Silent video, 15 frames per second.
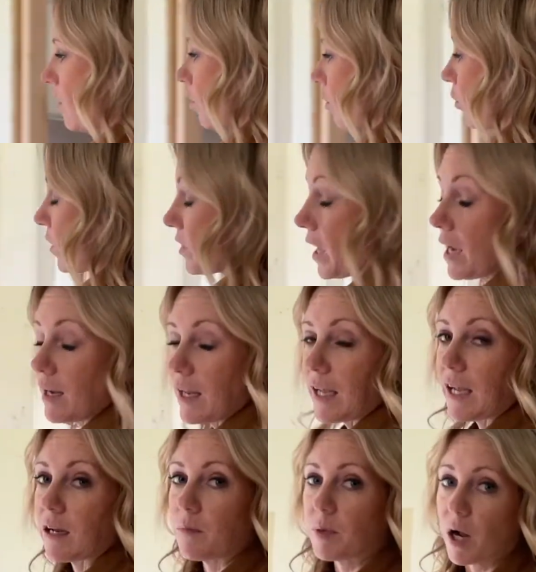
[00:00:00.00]
or what they
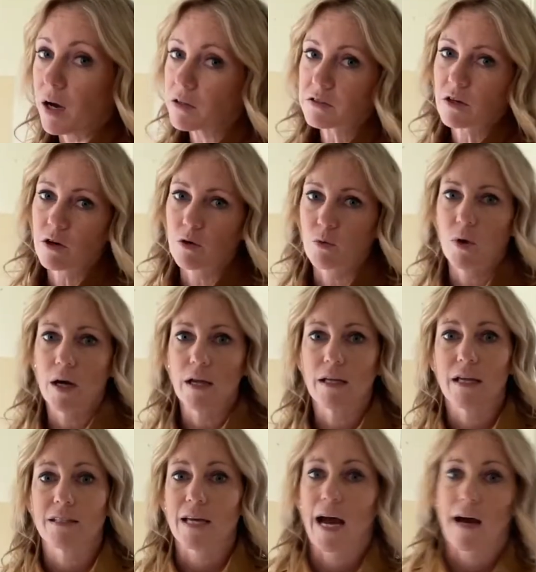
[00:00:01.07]
need, but also what
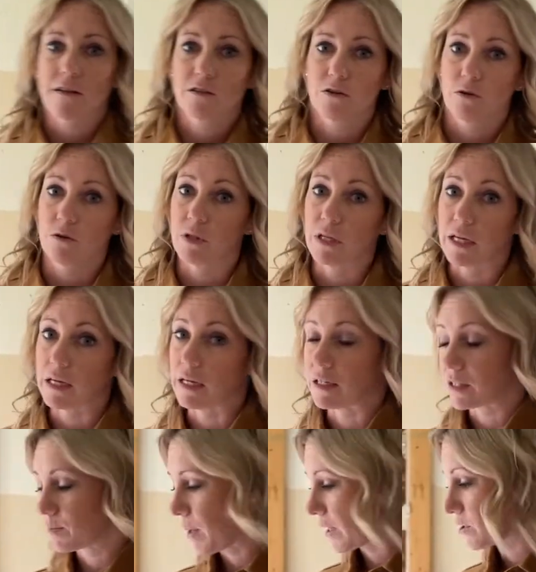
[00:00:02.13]
gets a house through the
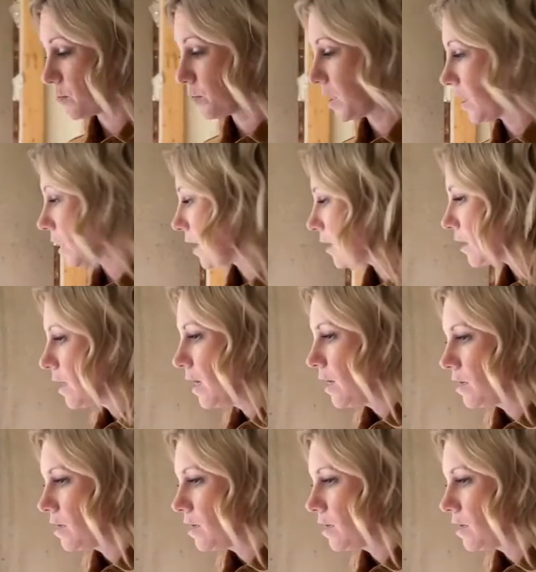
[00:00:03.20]
inspection period.